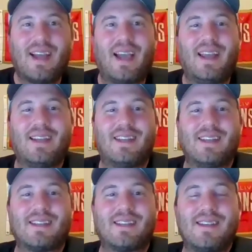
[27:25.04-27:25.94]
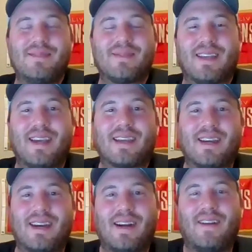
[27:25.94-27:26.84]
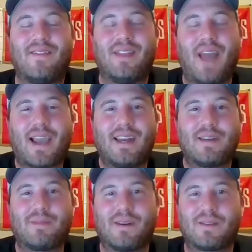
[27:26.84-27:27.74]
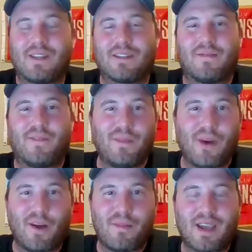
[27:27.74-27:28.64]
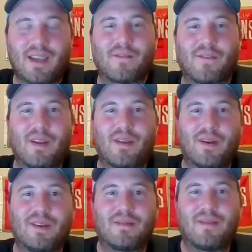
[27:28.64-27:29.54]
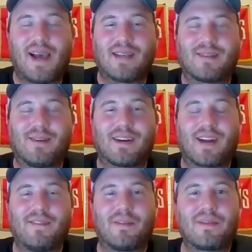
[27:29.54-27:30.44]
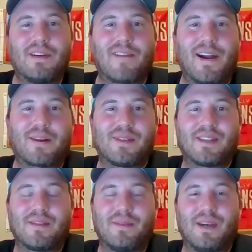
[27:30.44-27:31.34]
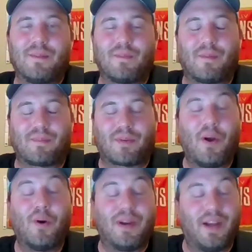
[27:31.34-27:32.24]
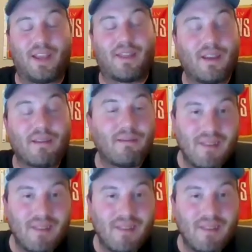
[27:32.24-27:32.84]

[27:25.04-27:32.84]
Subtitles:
it just seems like not getting penalties in football and making free throws in basketball are kind of a prerequisite to be a pro at anything.